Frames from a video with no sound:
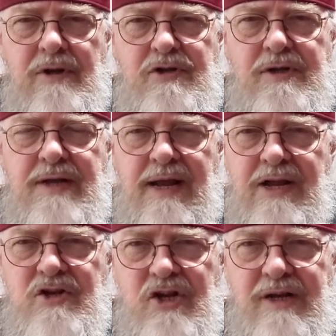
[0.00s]
much
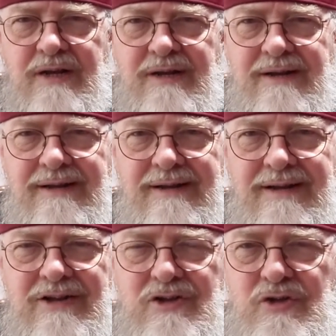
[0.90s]
attention
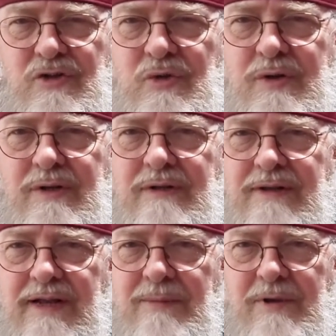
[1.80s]
to
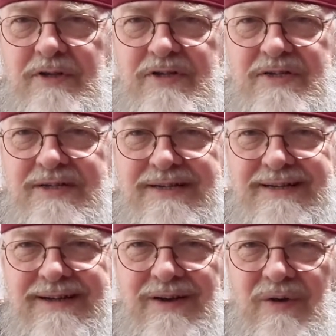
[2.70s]
Didymus
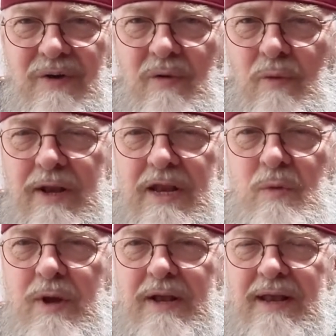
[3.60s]
when he
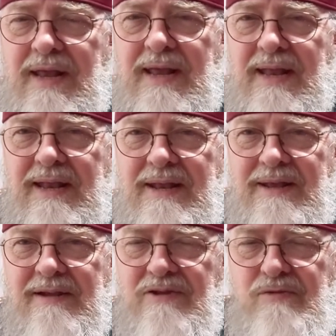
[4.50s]
went in,
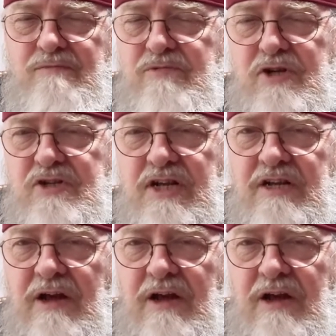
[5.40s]
just